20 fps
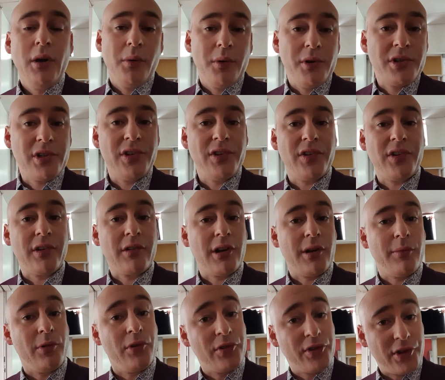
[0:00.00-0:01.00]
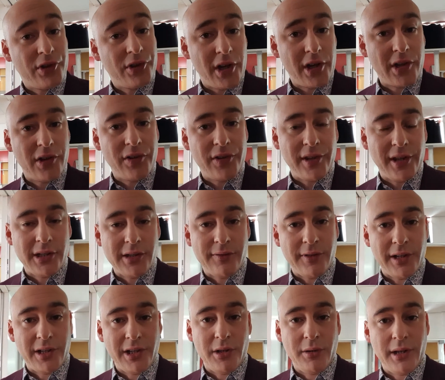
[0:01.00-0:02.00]
which is this incredible circus theatre
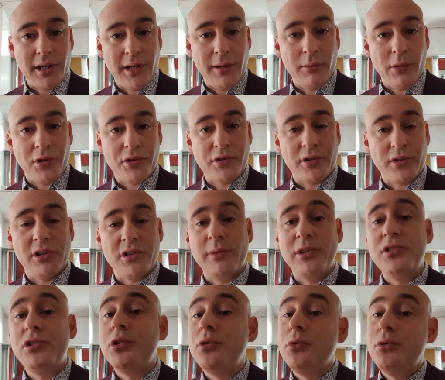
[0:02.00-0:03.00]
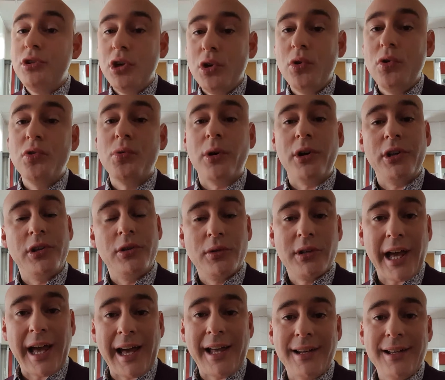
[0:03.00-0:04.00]
venue in Montreal, which means you use what you
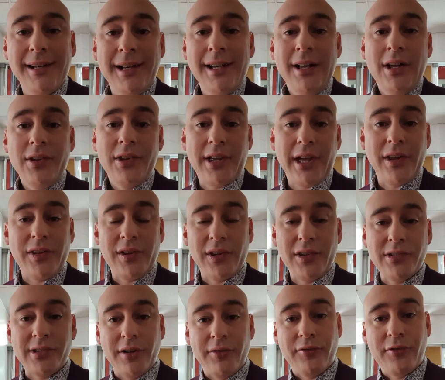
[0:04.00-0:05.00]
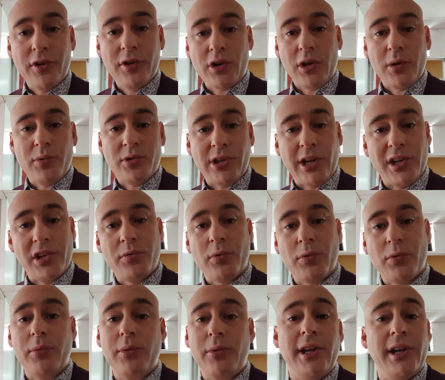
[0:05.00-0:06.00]
can to get things done. For group stages, what
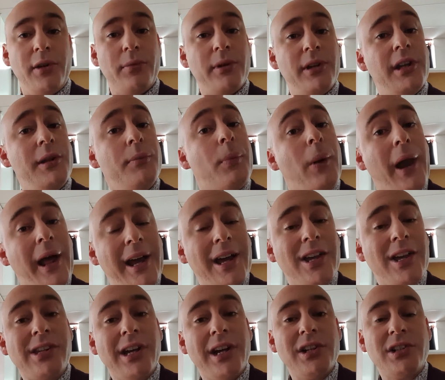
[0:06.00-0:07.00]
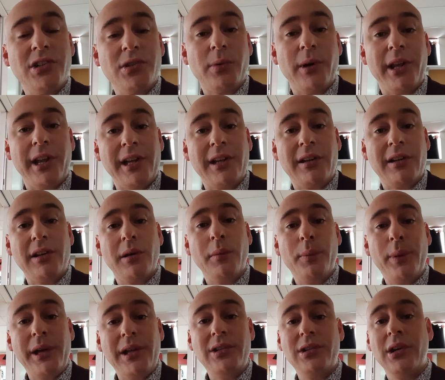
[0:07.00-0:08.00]
do we need? We need player stations where they can
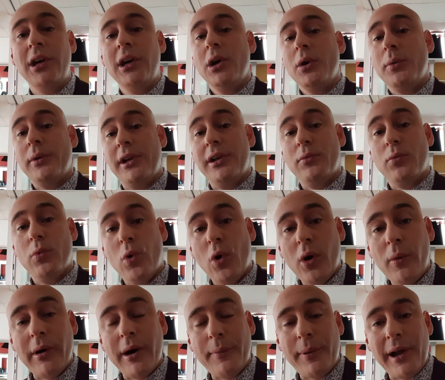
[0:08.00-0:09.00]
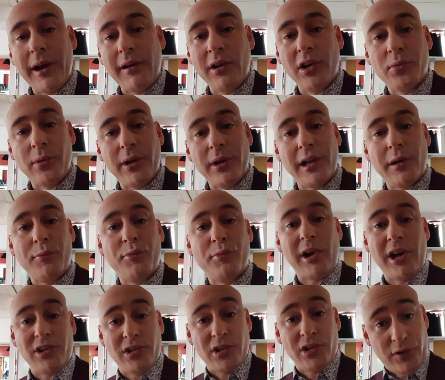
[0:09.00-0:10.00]
compete. We need warm-up areas where they can
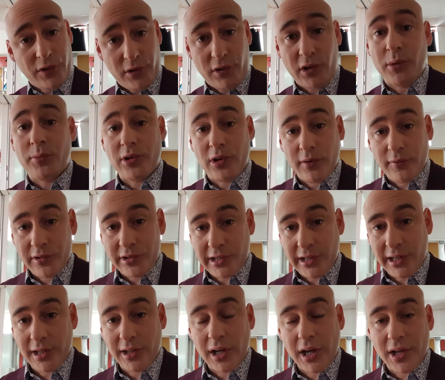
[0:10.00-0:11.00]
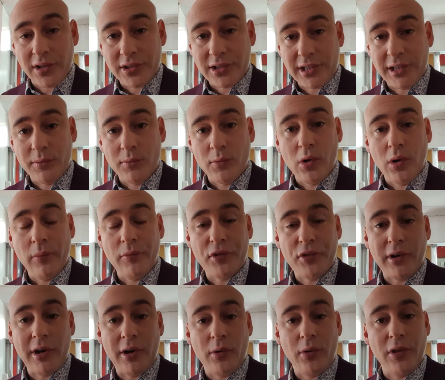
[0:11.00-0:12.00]
practice for the groups and obviously to keep warm
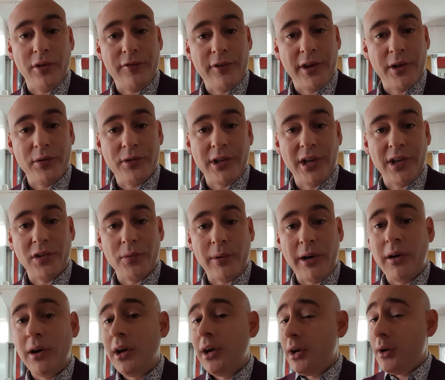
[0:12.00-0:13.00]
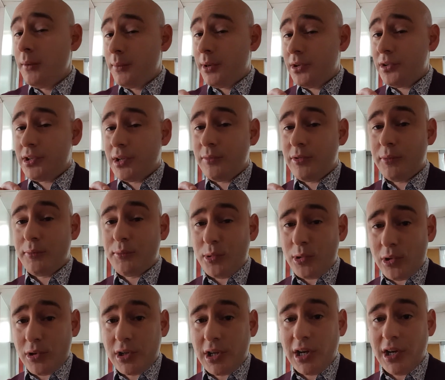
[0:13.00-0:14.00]
throughout all the finals days as well. But in terms of
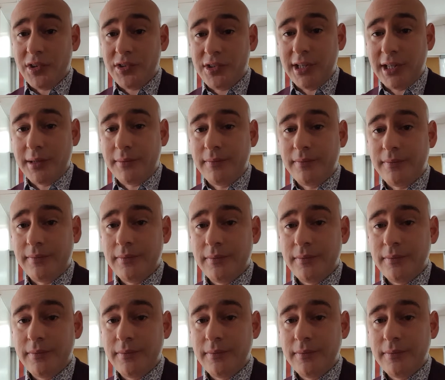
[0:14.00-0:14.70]
broadcasting,